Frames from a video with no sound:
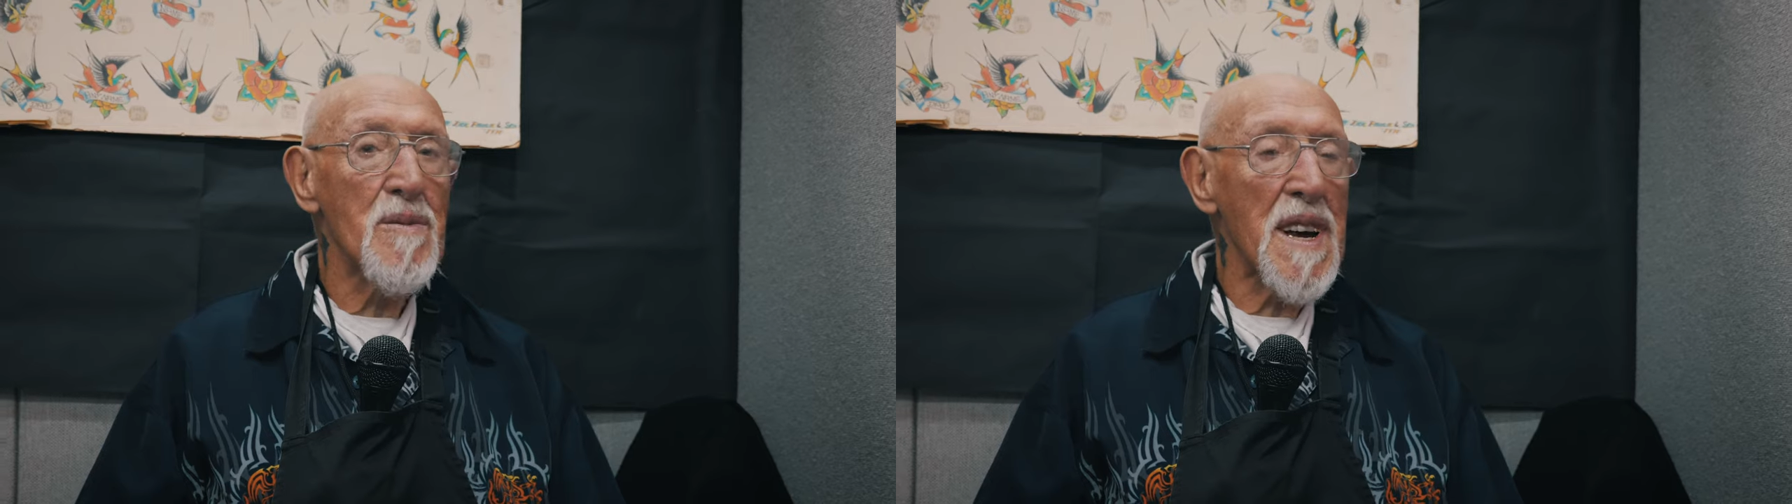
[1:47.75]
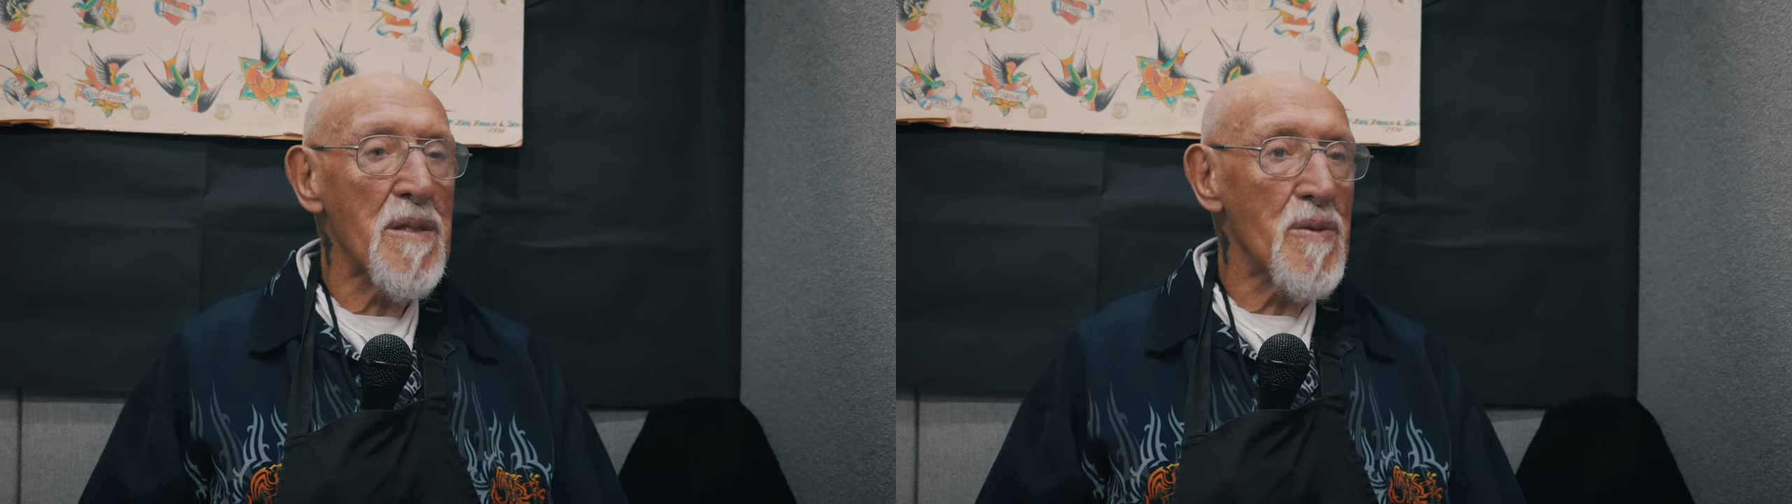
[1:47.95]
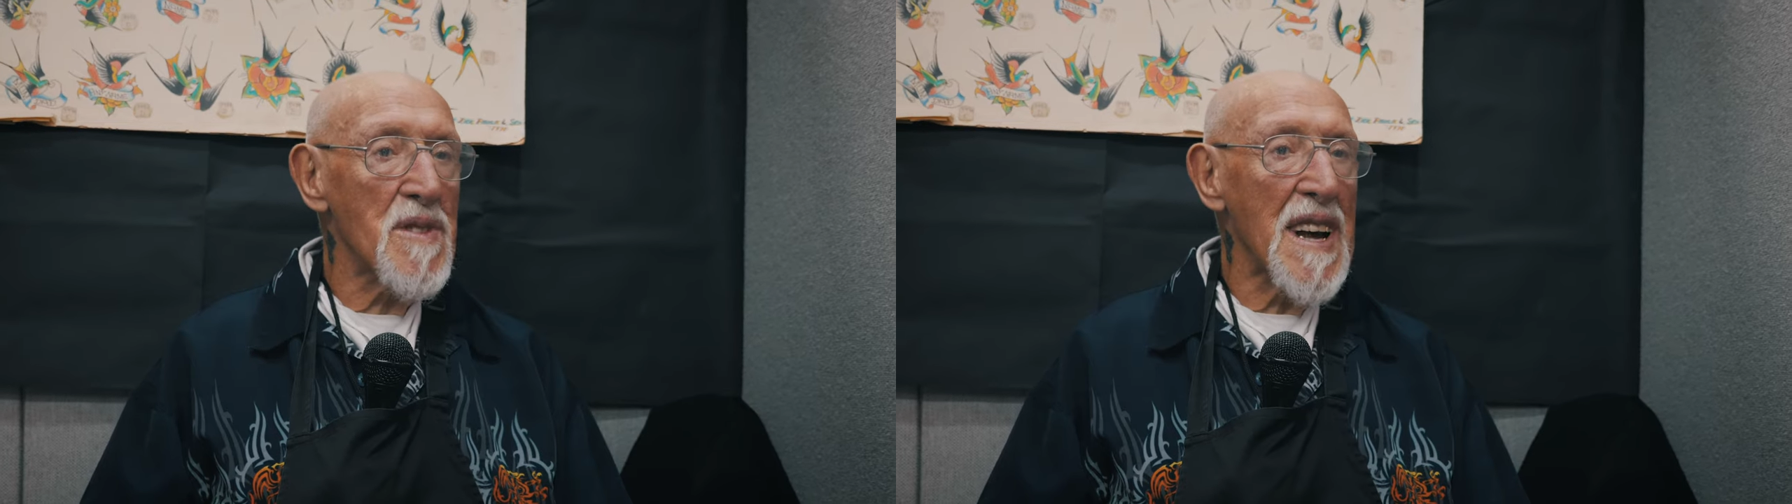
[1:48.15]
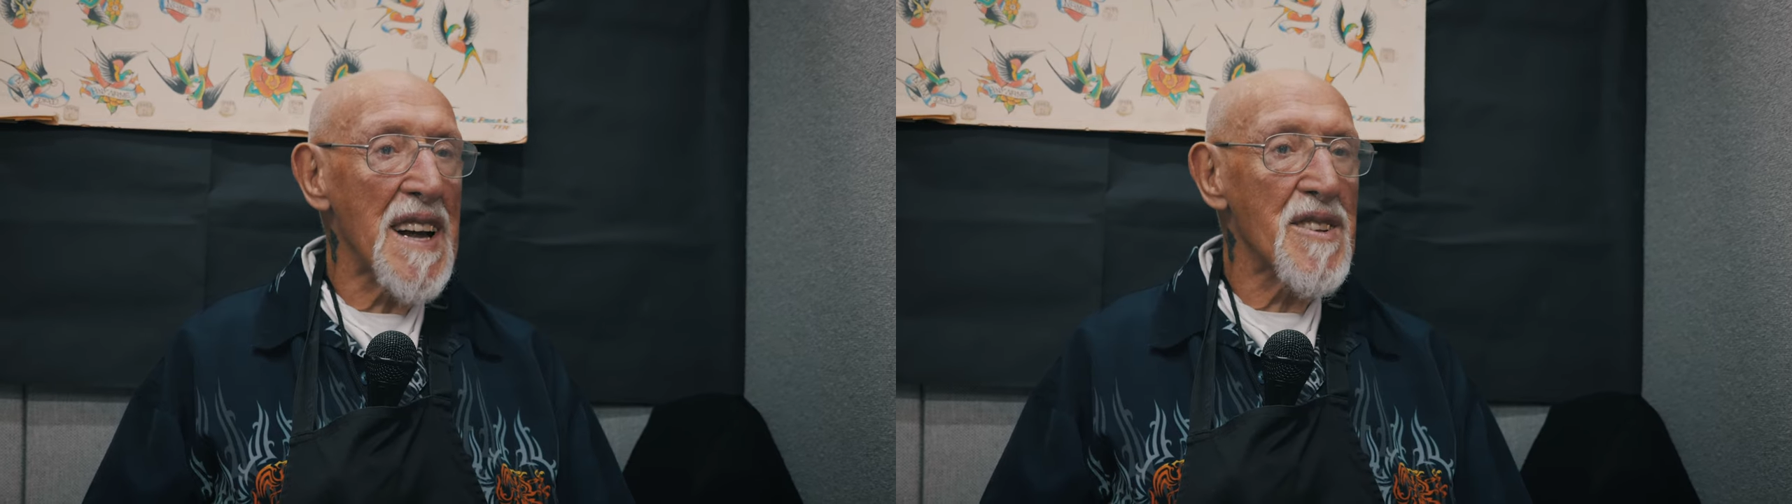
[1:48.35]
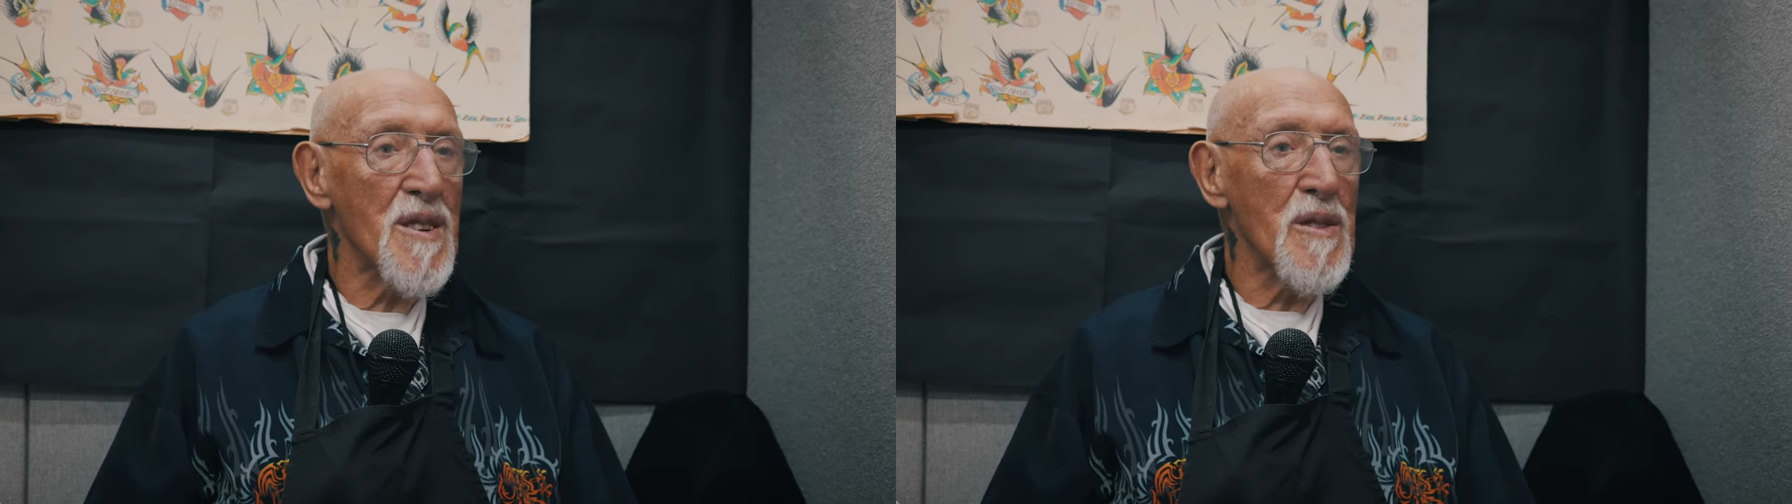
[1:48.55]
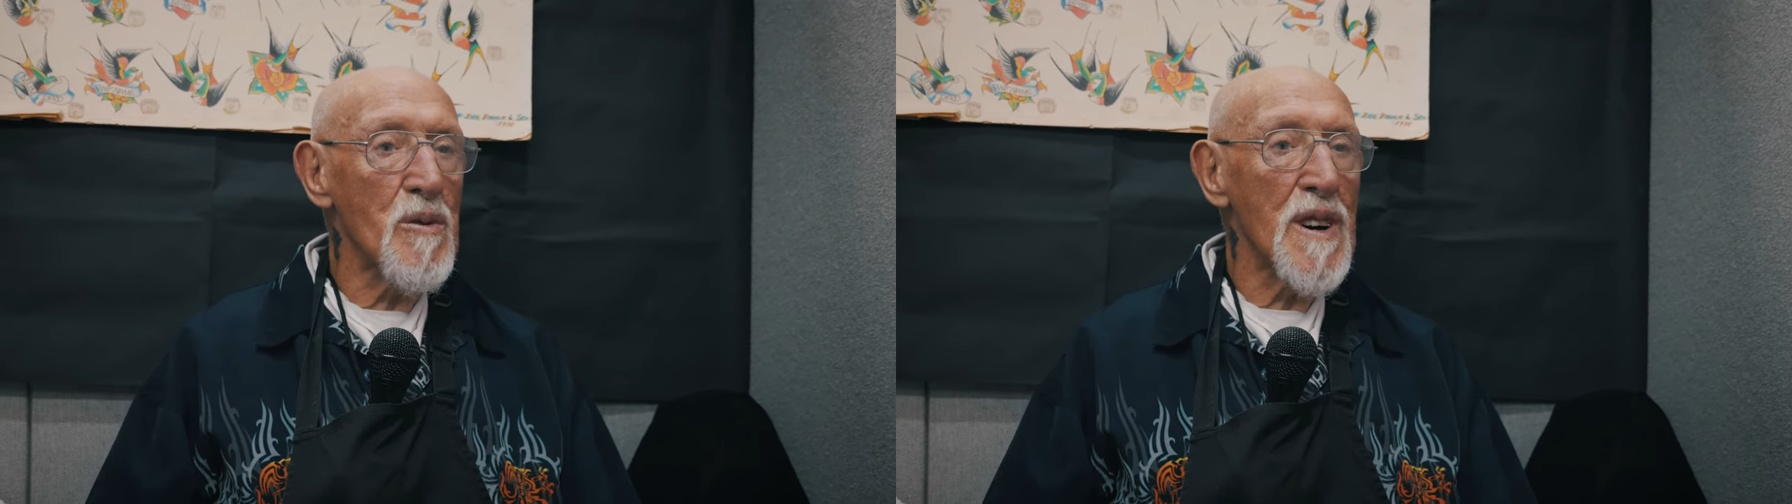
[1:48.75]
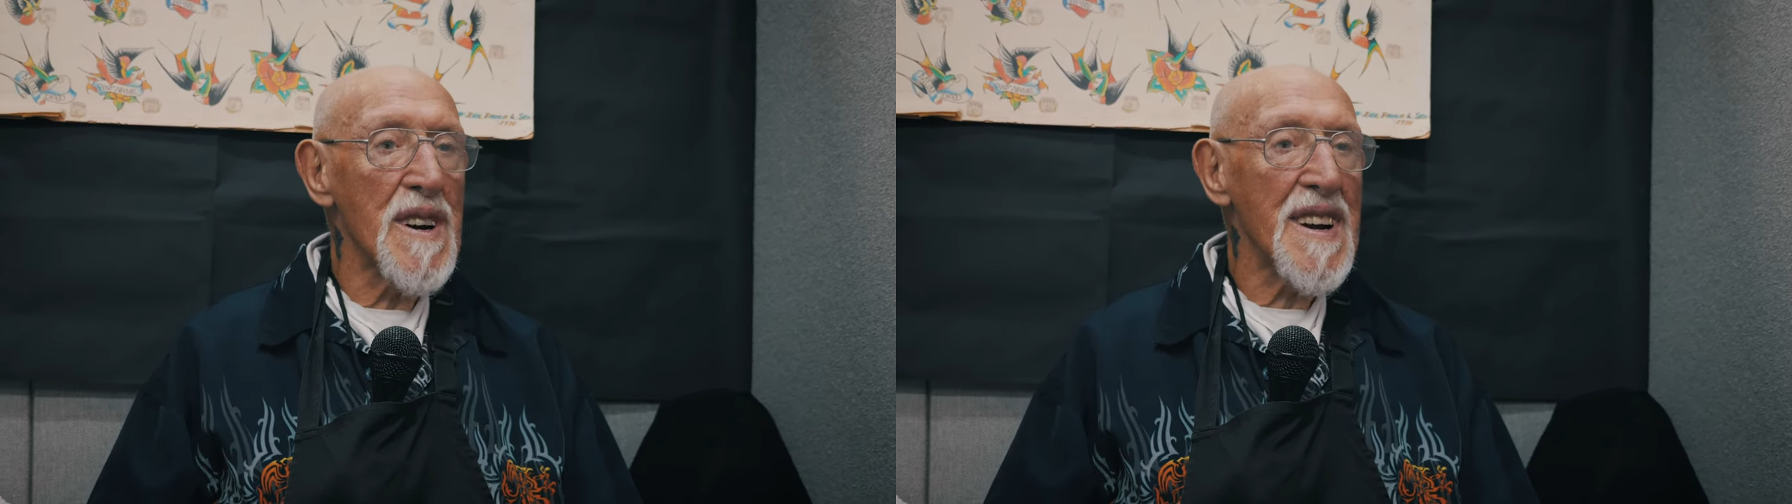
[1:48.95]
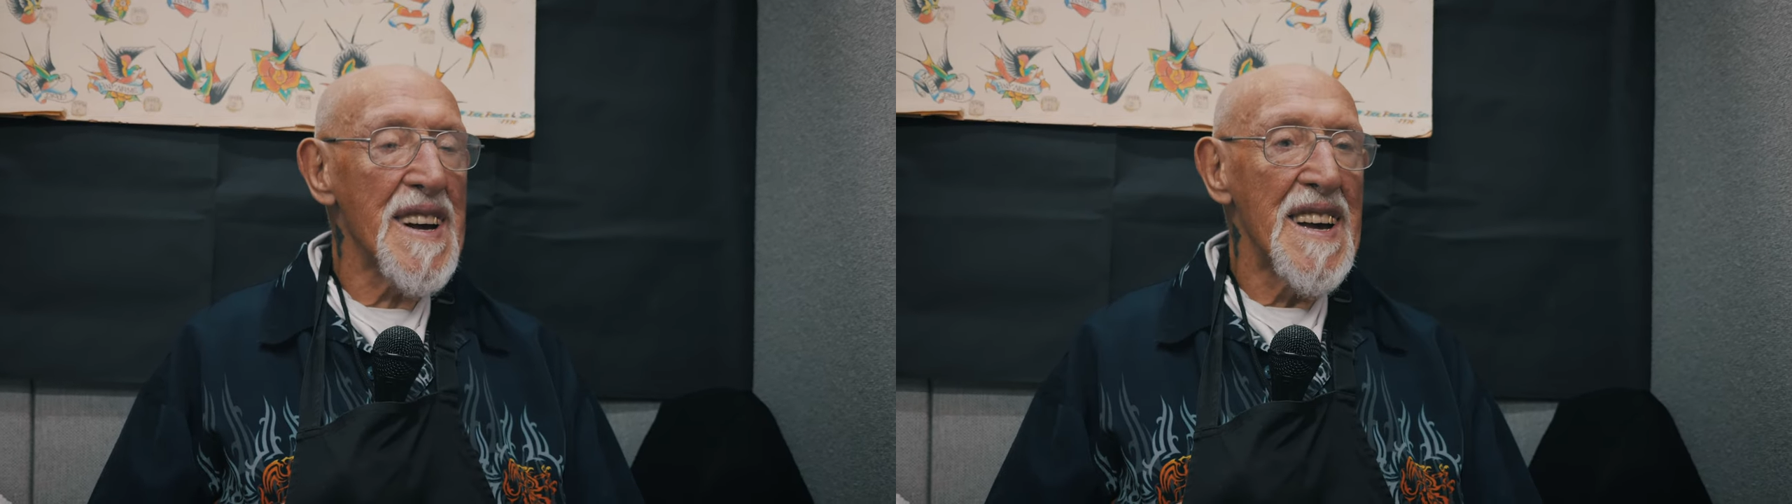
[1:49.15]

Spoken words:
make tattooing work.